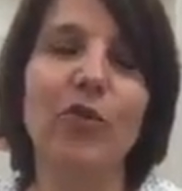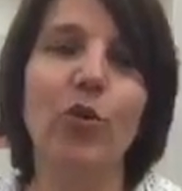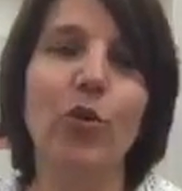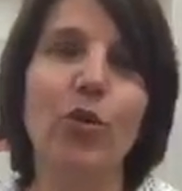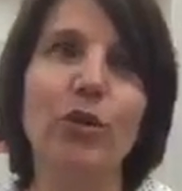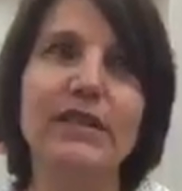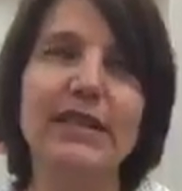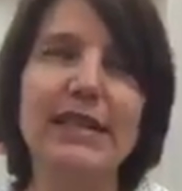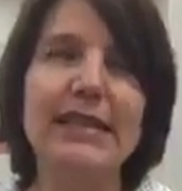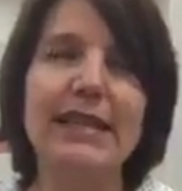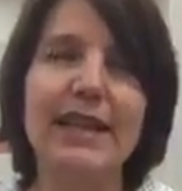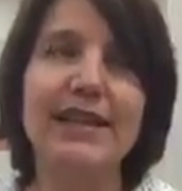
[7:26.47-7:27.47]
for
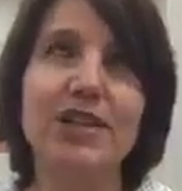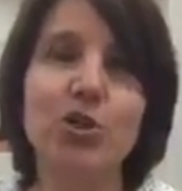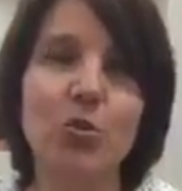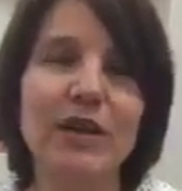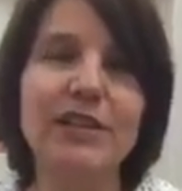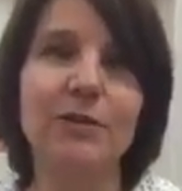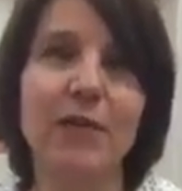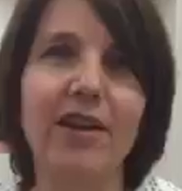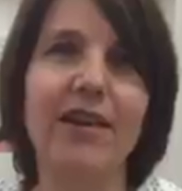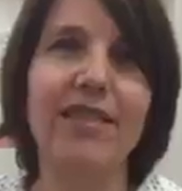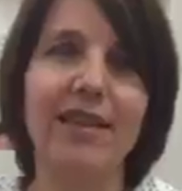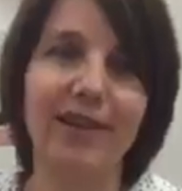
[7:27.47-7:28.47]
16 to
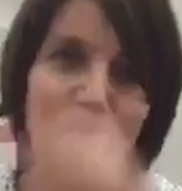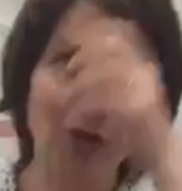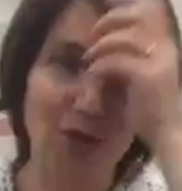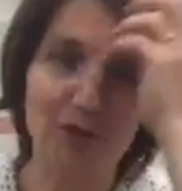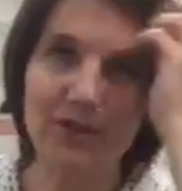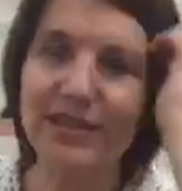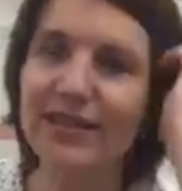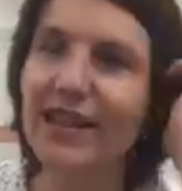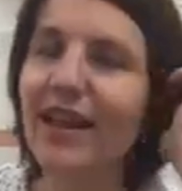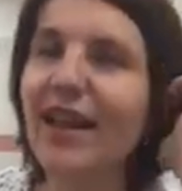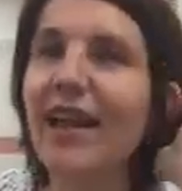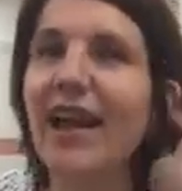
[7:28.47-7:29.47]
21, I think, year olds.
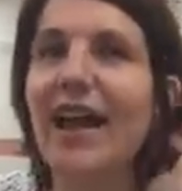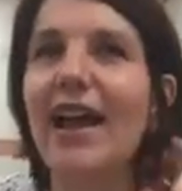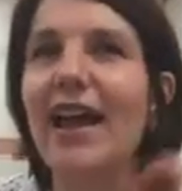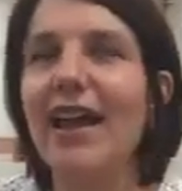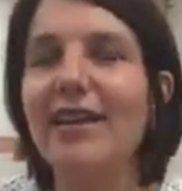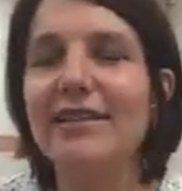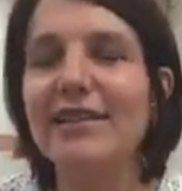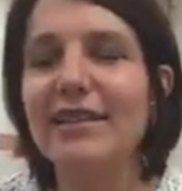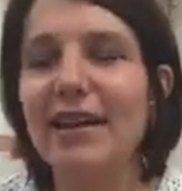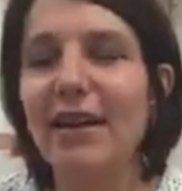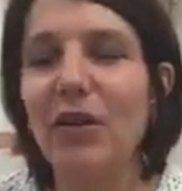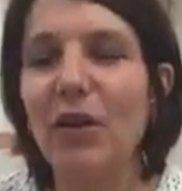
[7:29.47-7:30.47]

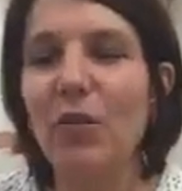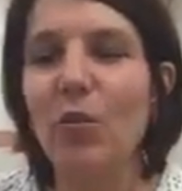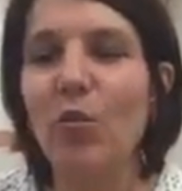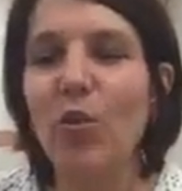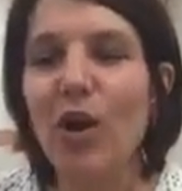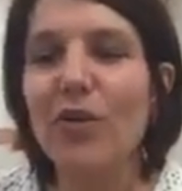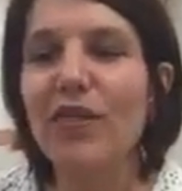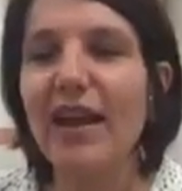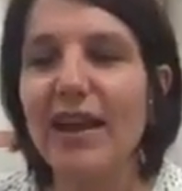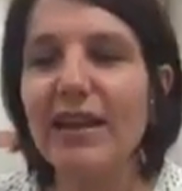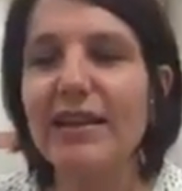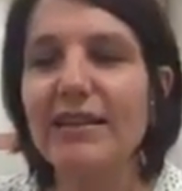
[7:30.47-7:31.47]
And what
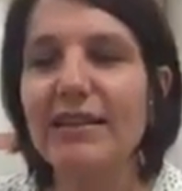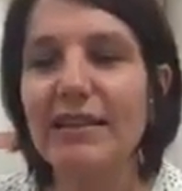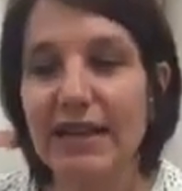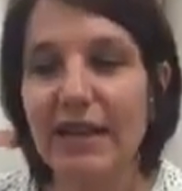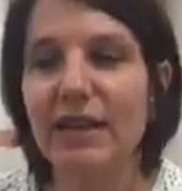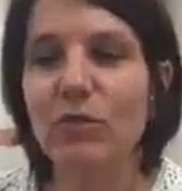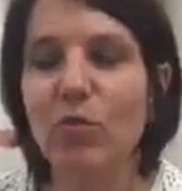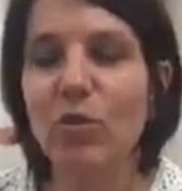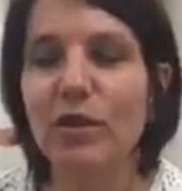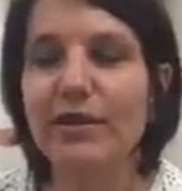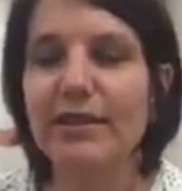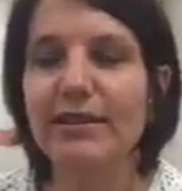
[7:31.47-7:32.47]
they did
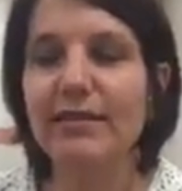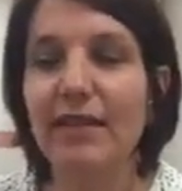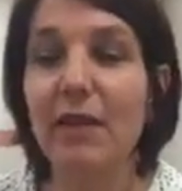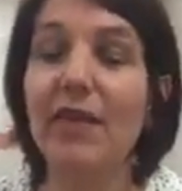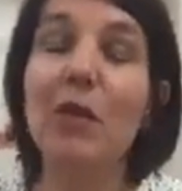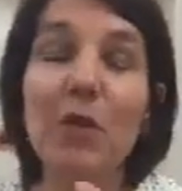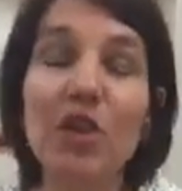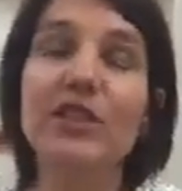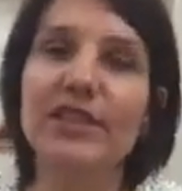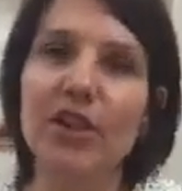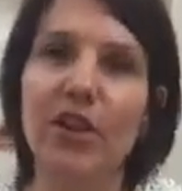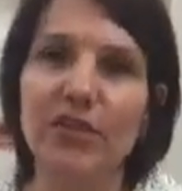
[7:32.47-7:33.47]
was they were
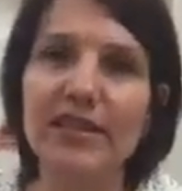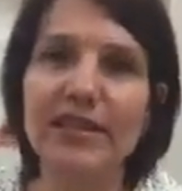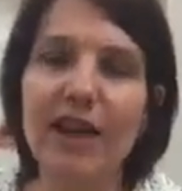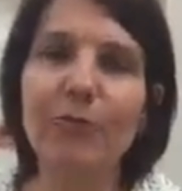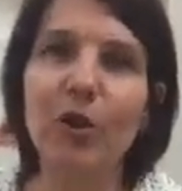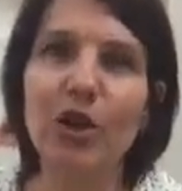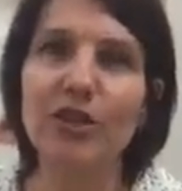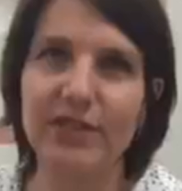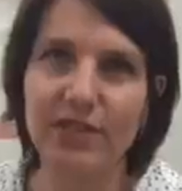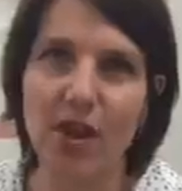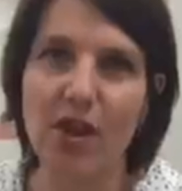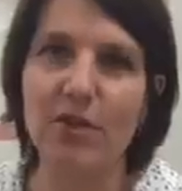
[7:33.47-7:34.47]
concerned, the staff were
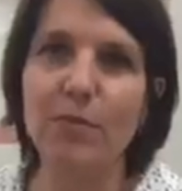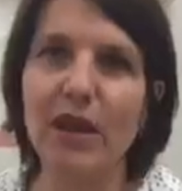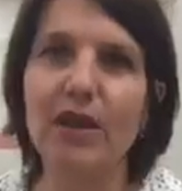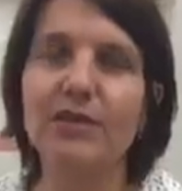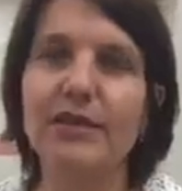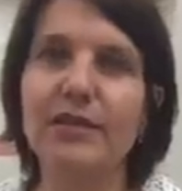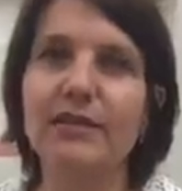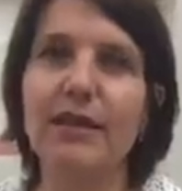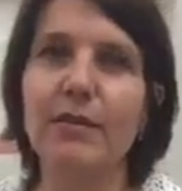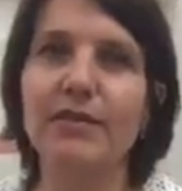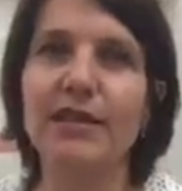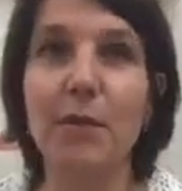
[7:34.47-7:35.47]
concerned because
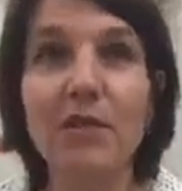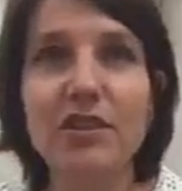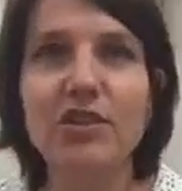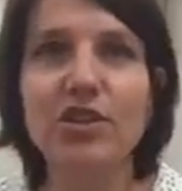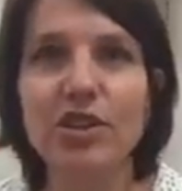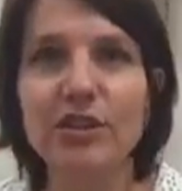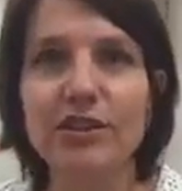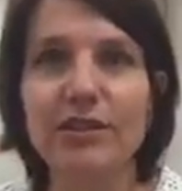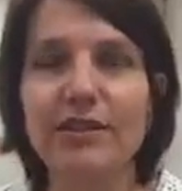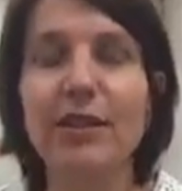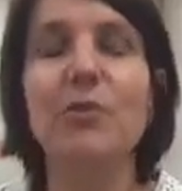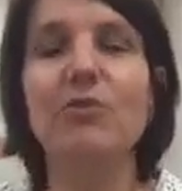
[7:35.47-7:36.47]
some of
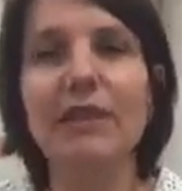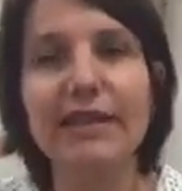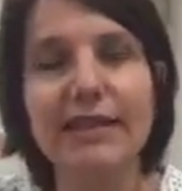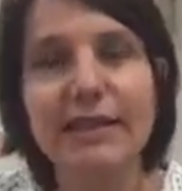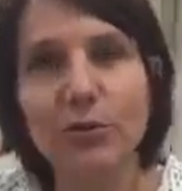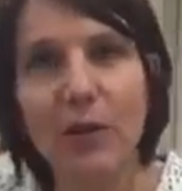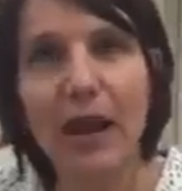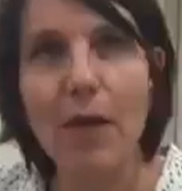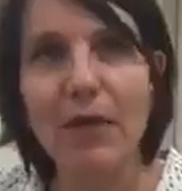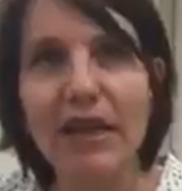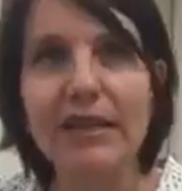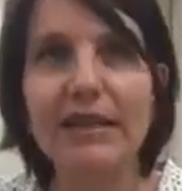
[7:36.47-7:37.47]
the residents who were
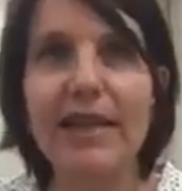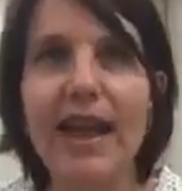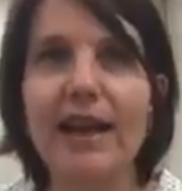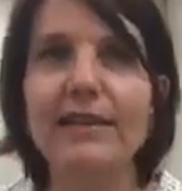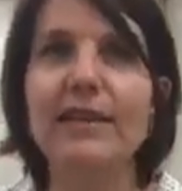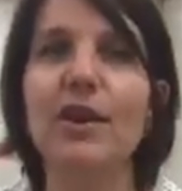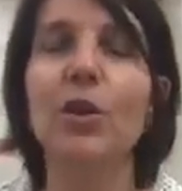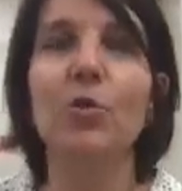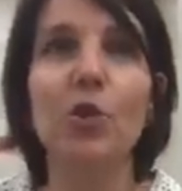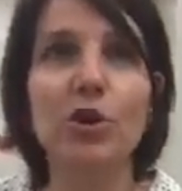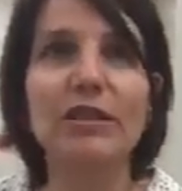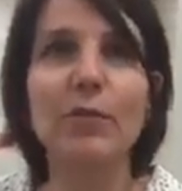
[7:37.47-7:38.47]
coming into the house
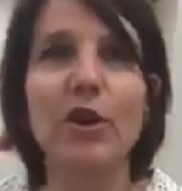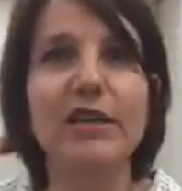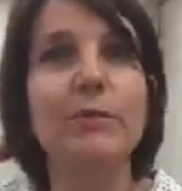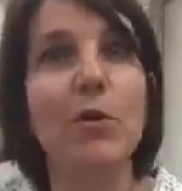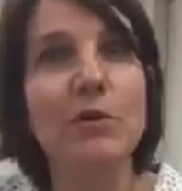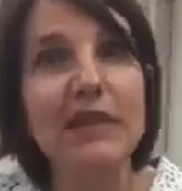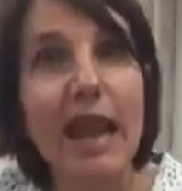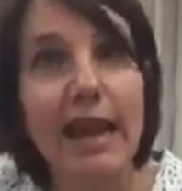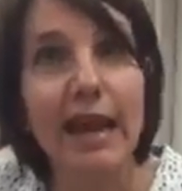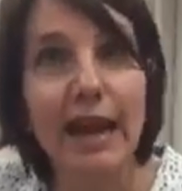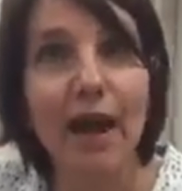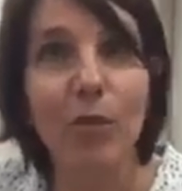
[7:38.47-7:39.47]
were not smokers but were
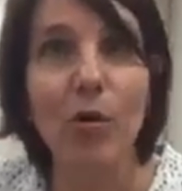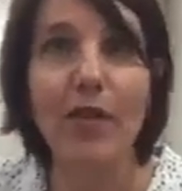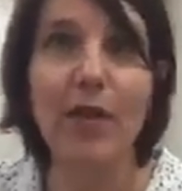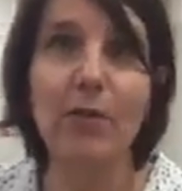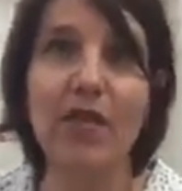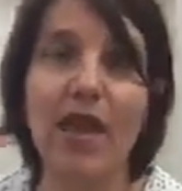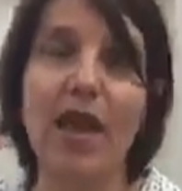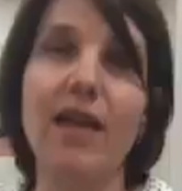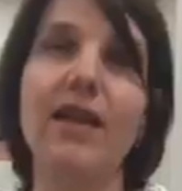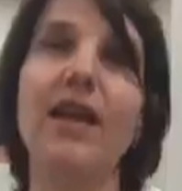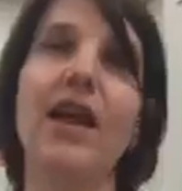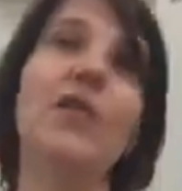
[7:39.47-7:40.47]
taking it up while they were there.
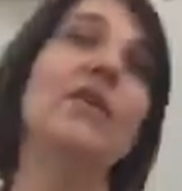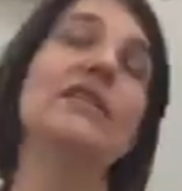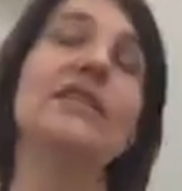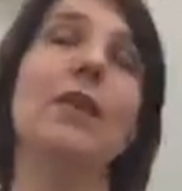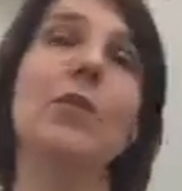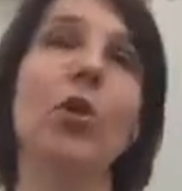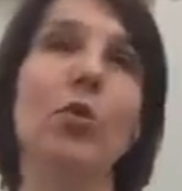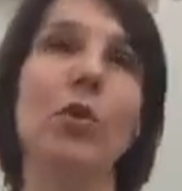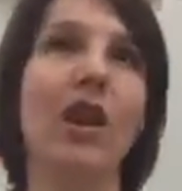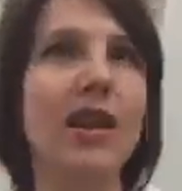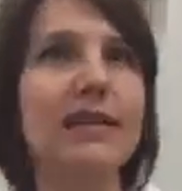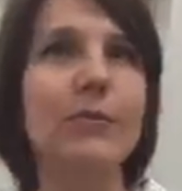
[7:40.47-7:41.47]
And then some who
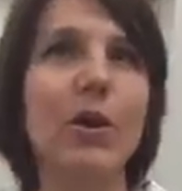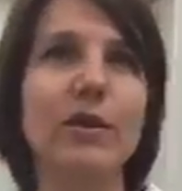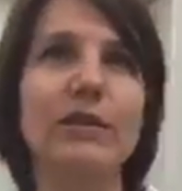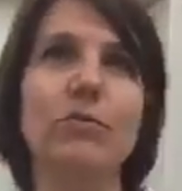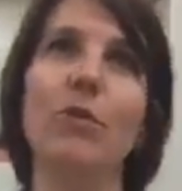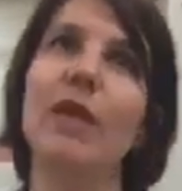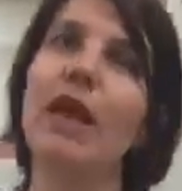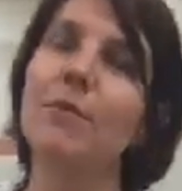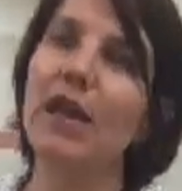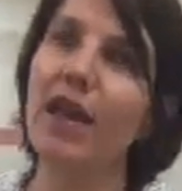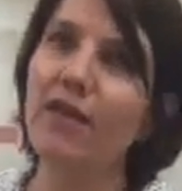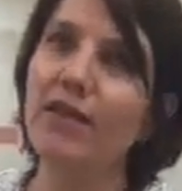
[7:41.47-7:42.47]
were light smokers were
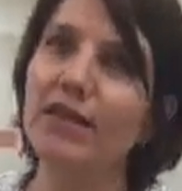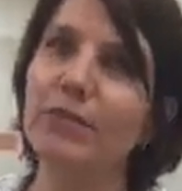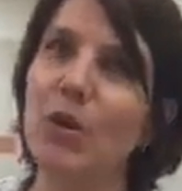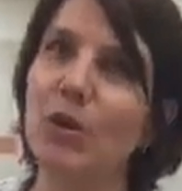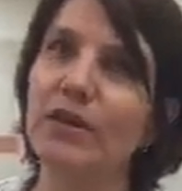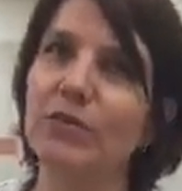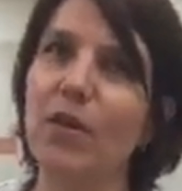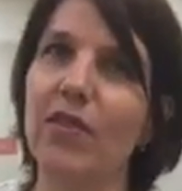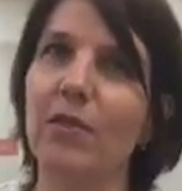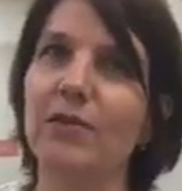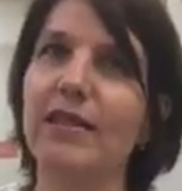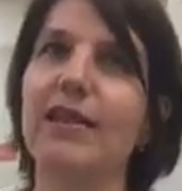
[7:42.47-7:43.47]
becoming heavier smokers while
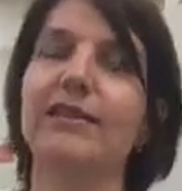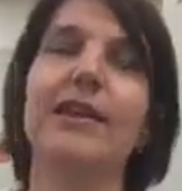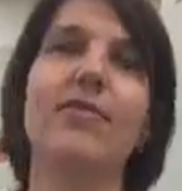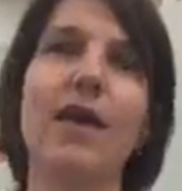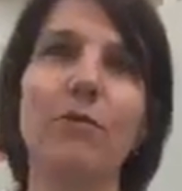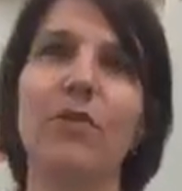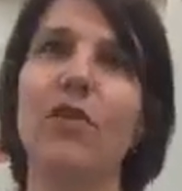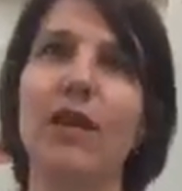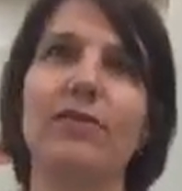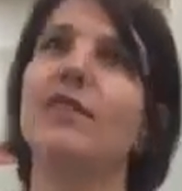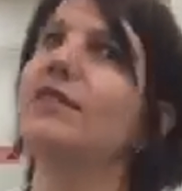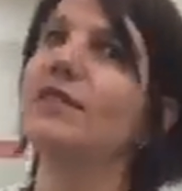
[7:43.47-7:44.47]
they were there. So they were
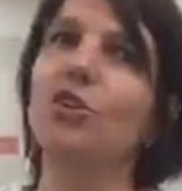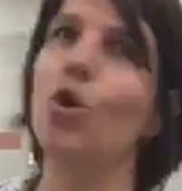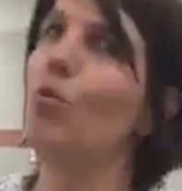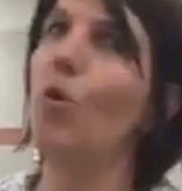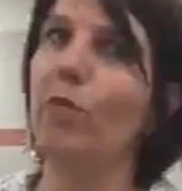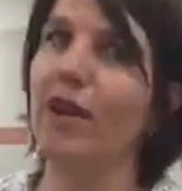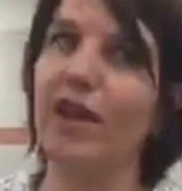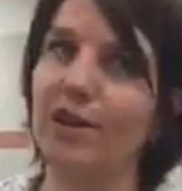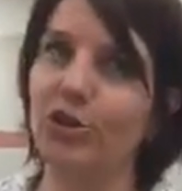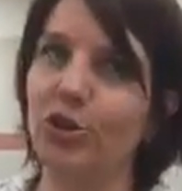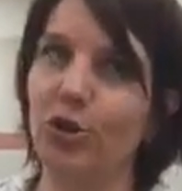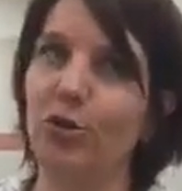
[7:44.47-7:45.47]
like, this is not what we're here
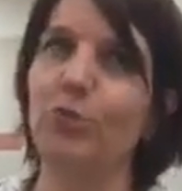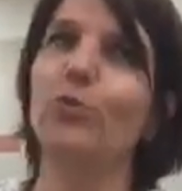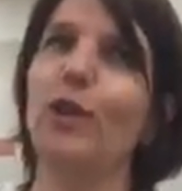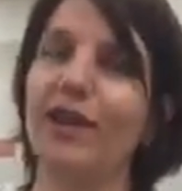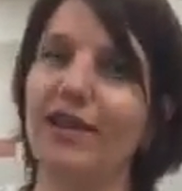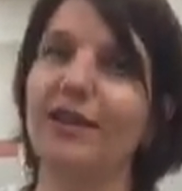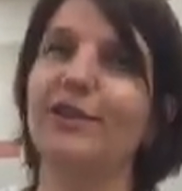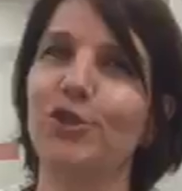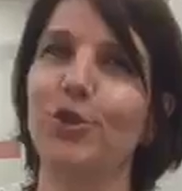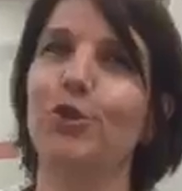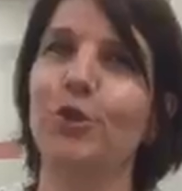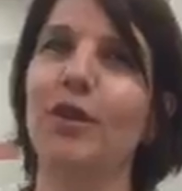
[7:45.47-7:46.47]
to do. We're here
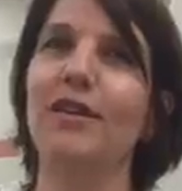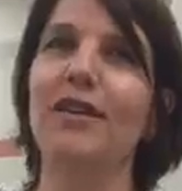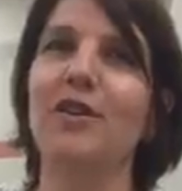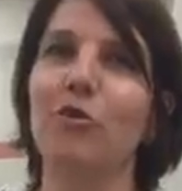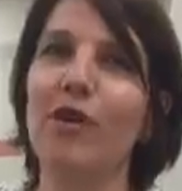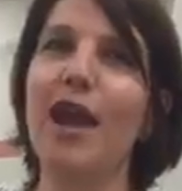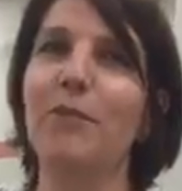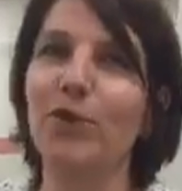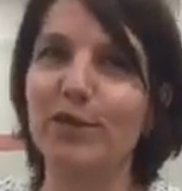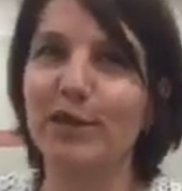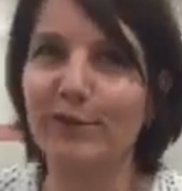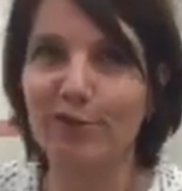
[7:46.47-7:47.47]
to create
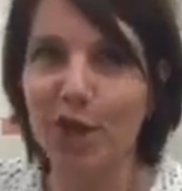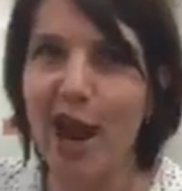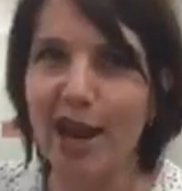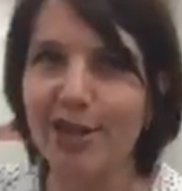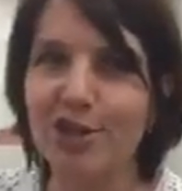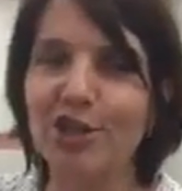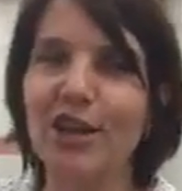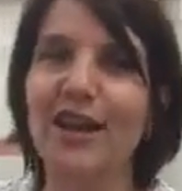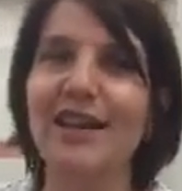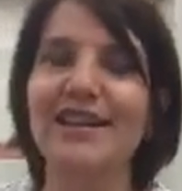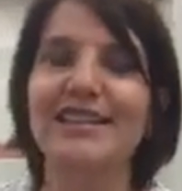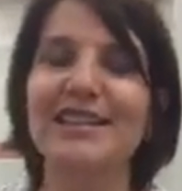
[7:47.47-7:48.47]
positive change.
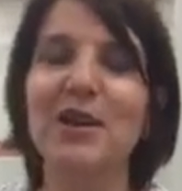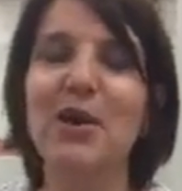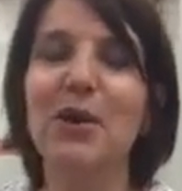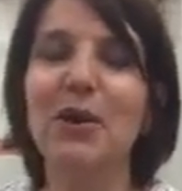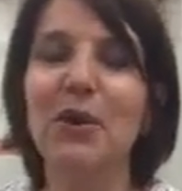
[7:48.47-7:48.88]
So